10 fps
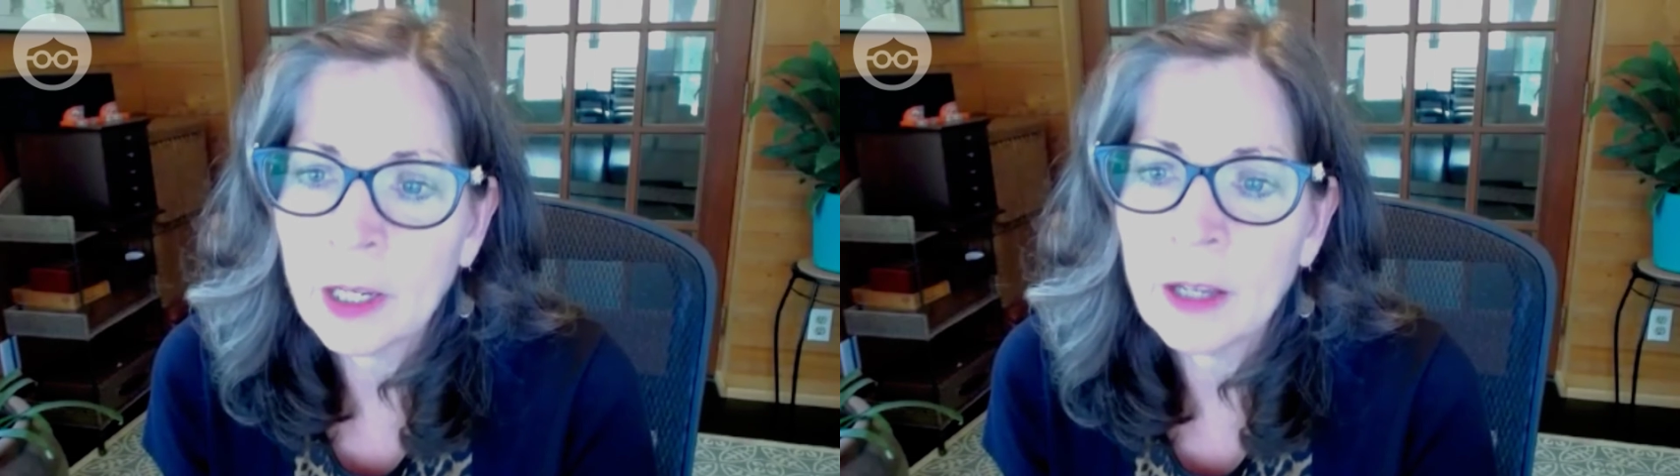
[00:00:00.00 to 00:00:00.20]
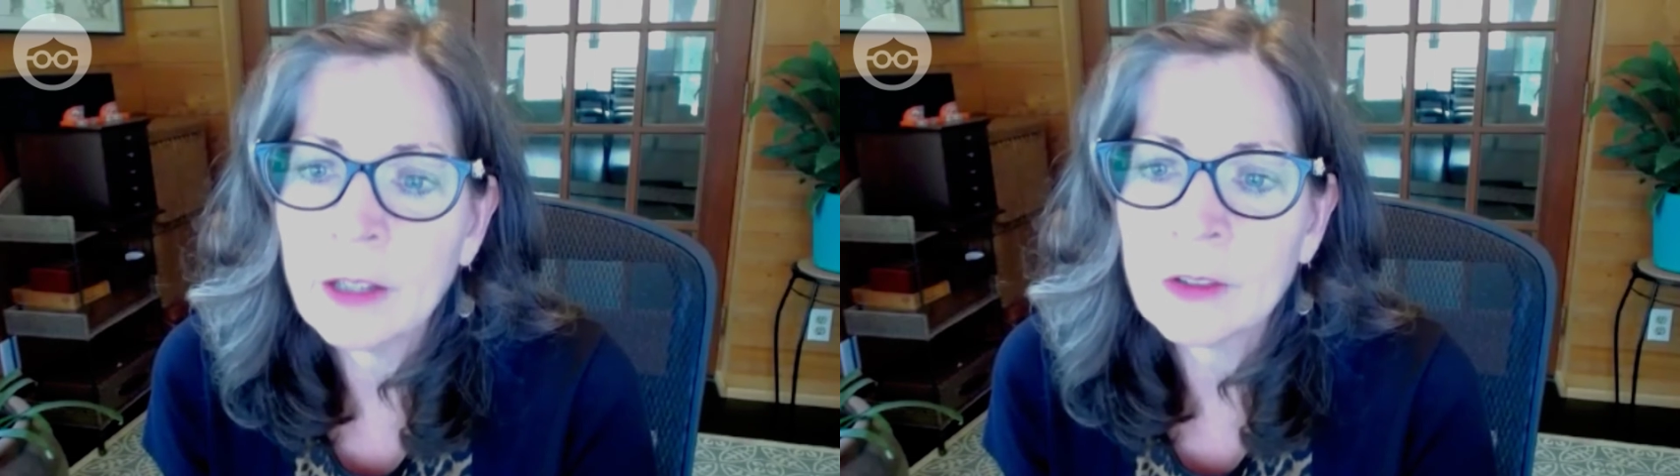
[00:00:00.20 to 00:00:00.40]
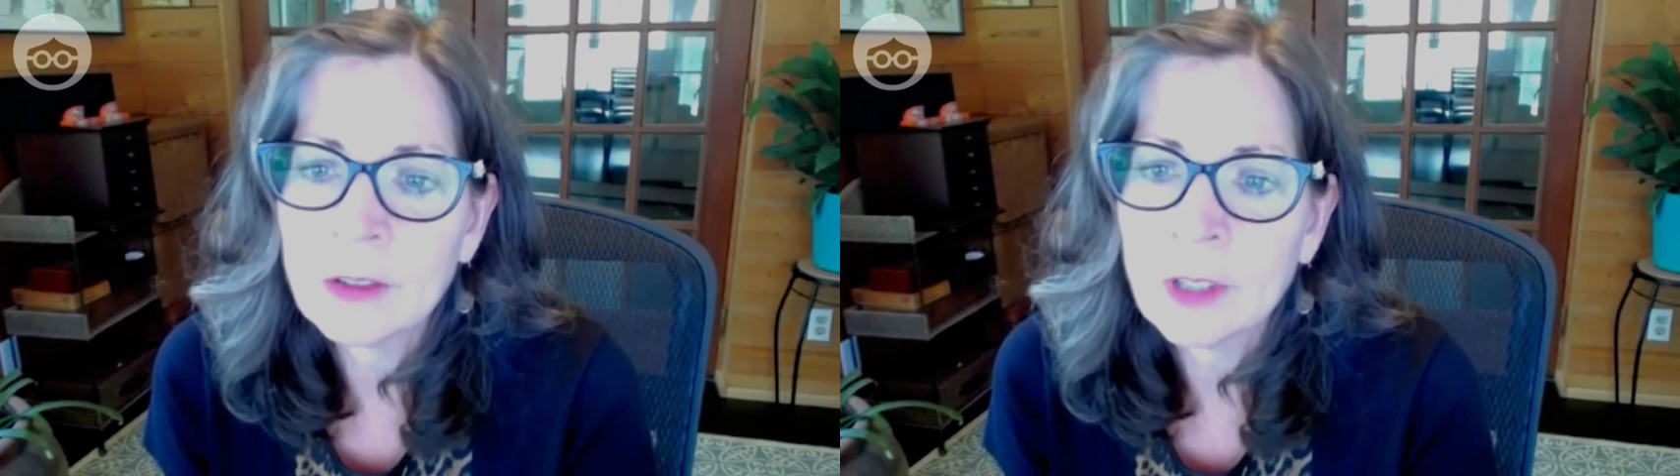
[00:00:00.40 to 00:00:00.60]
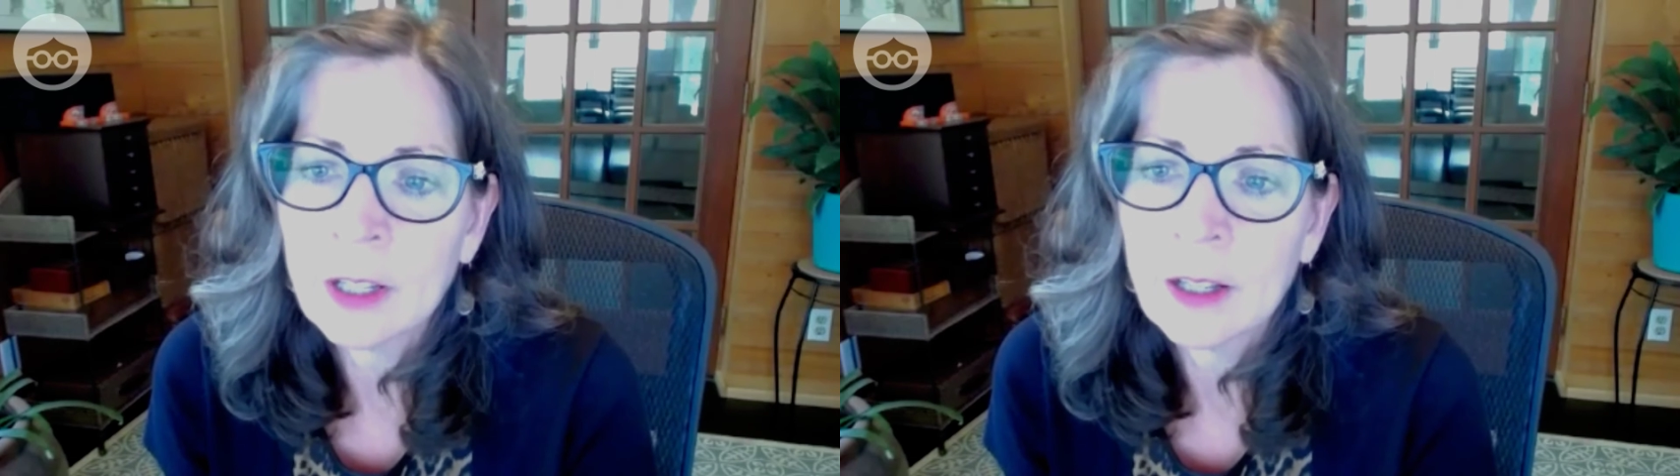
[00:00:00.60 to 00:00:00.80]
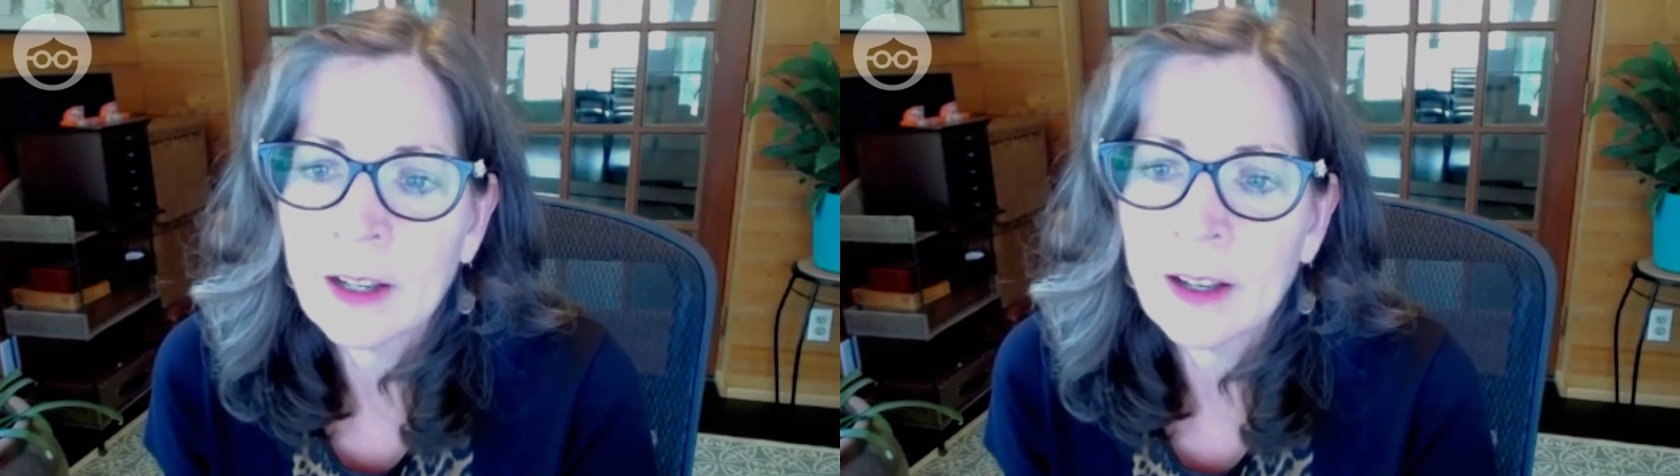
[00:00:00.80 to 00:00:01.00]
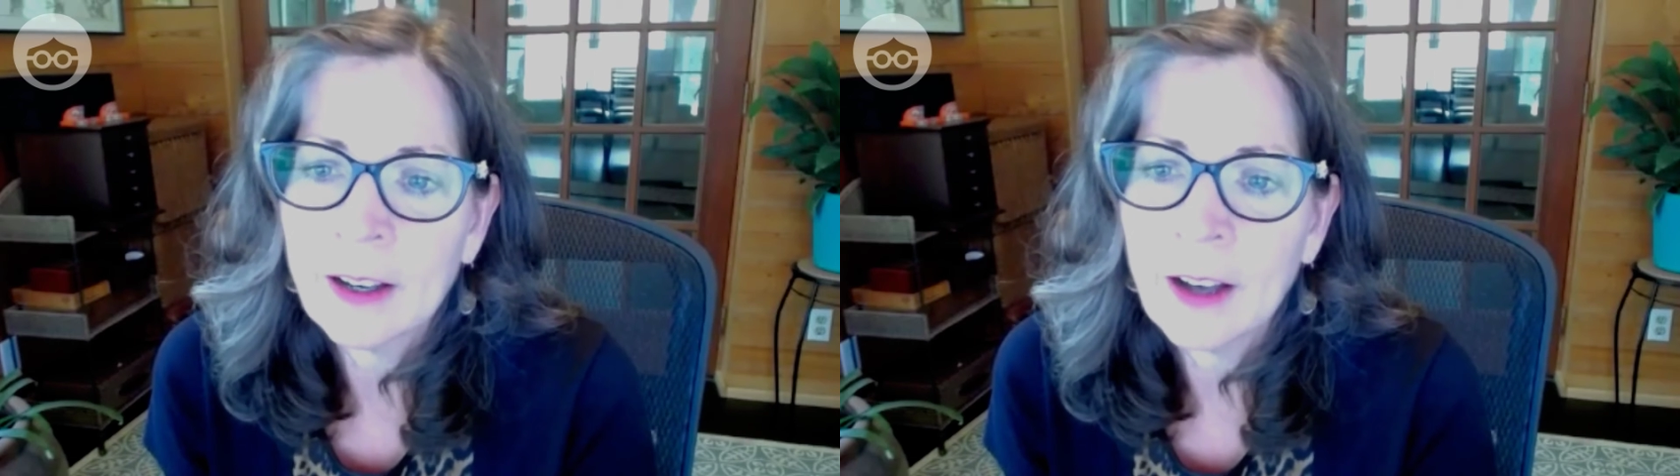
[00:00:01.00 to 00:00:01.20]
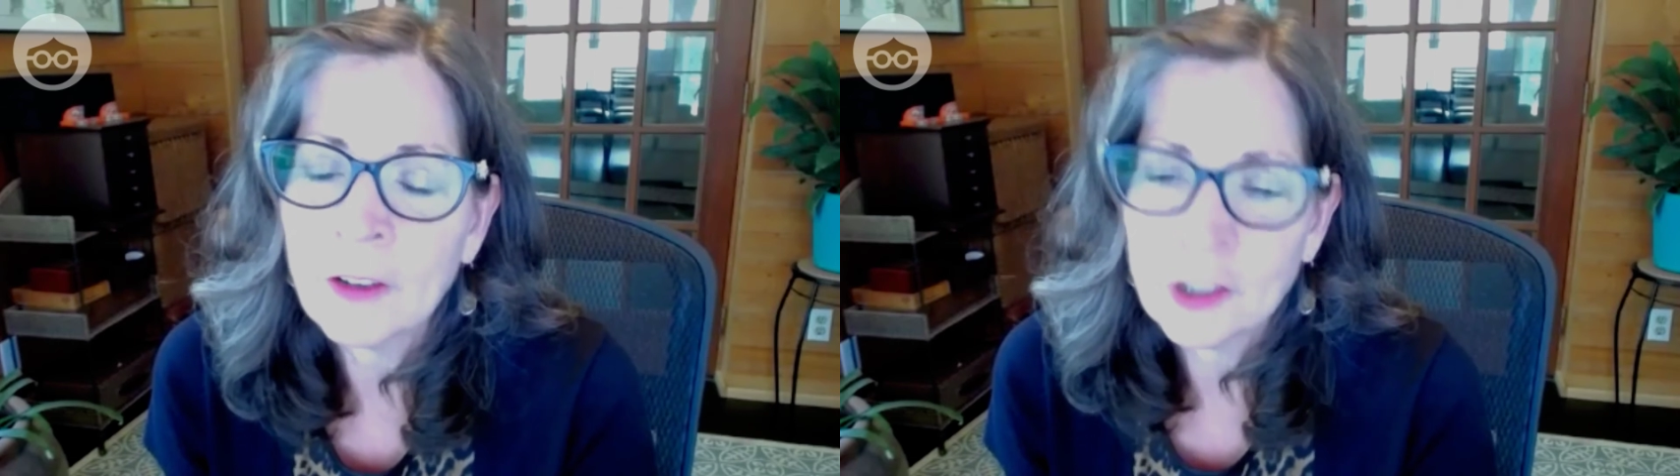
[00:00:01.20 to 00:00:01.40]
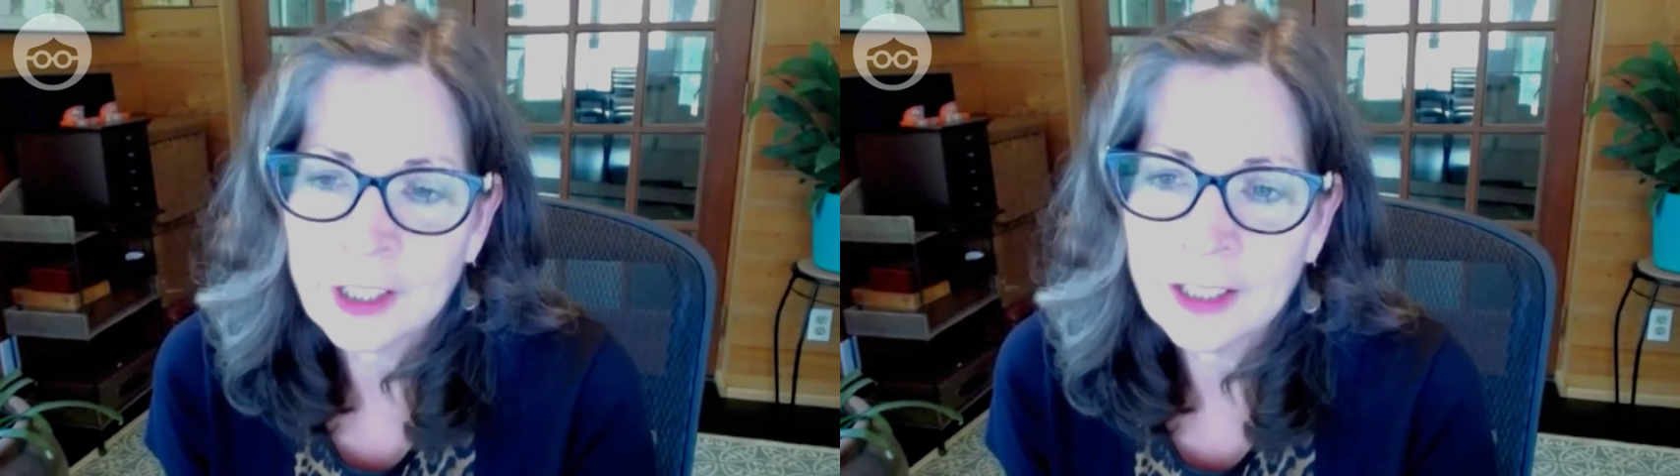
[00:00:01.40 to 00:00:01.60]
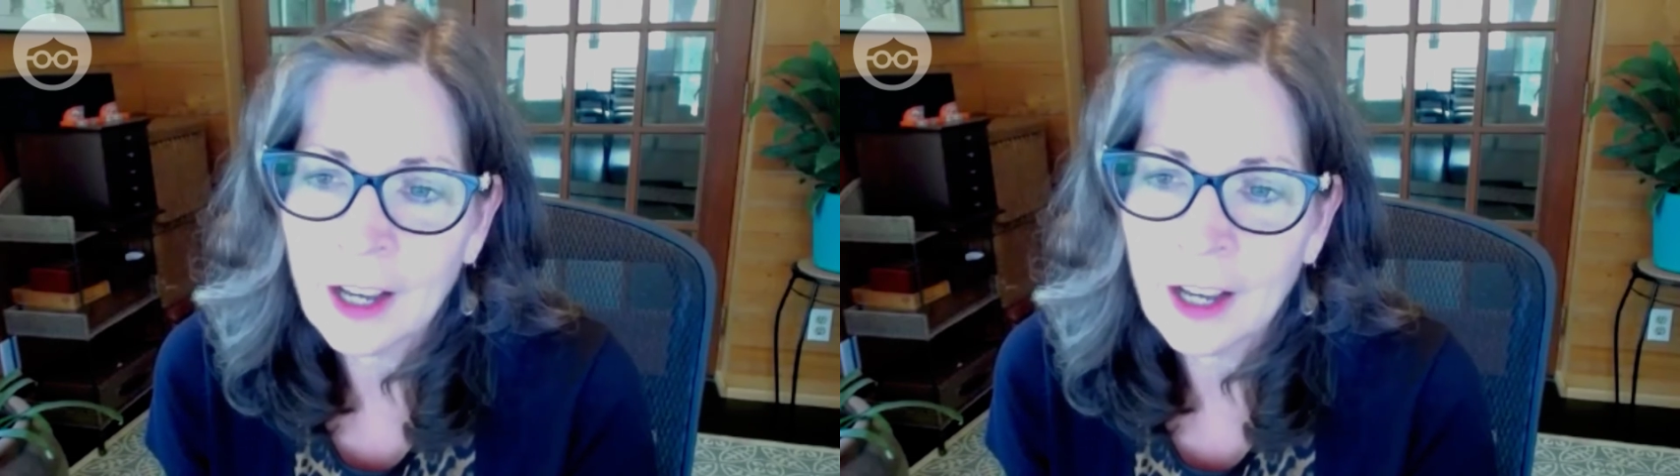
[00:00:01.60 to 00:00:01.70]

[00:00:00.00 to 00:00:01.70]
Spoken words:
because obviously